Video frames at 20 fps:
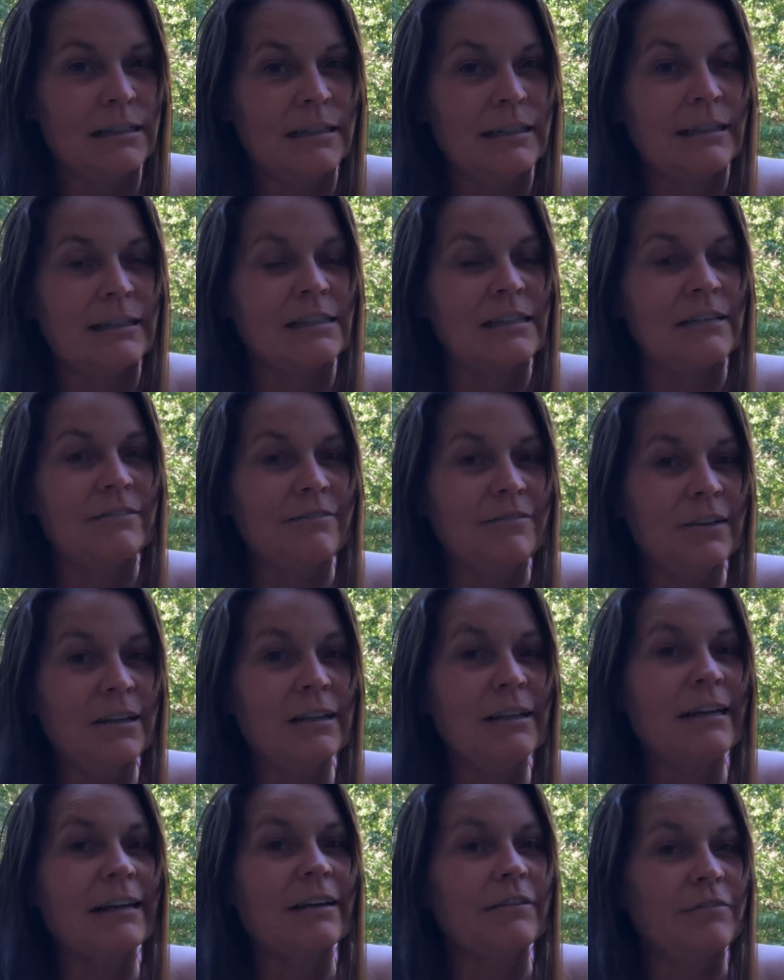because I feel
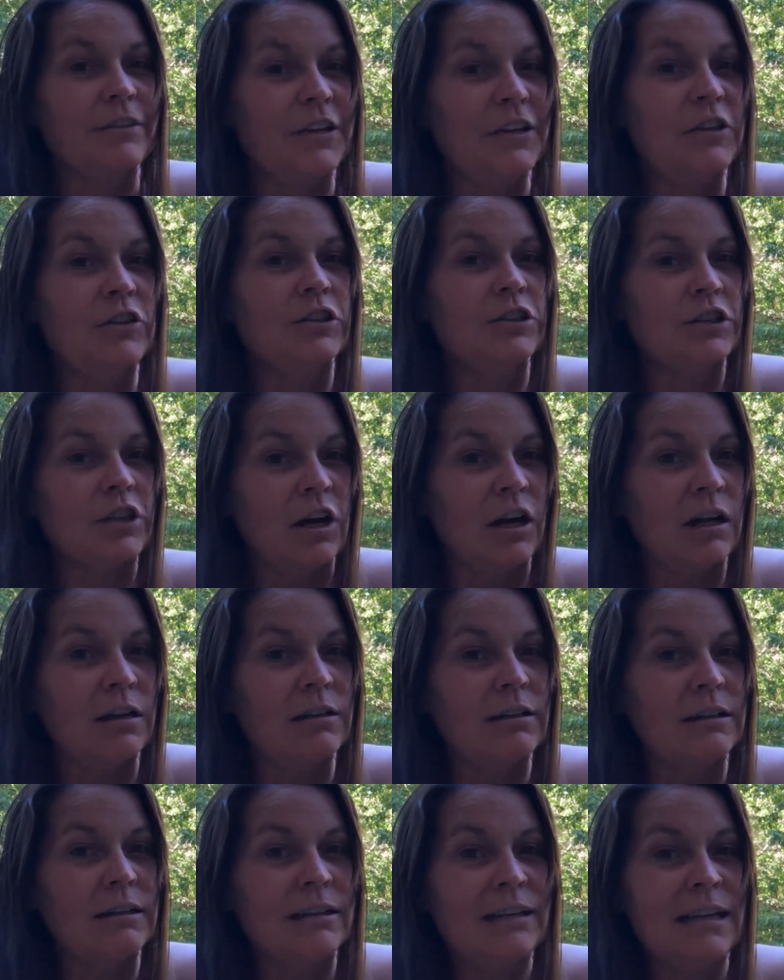like if he could talk,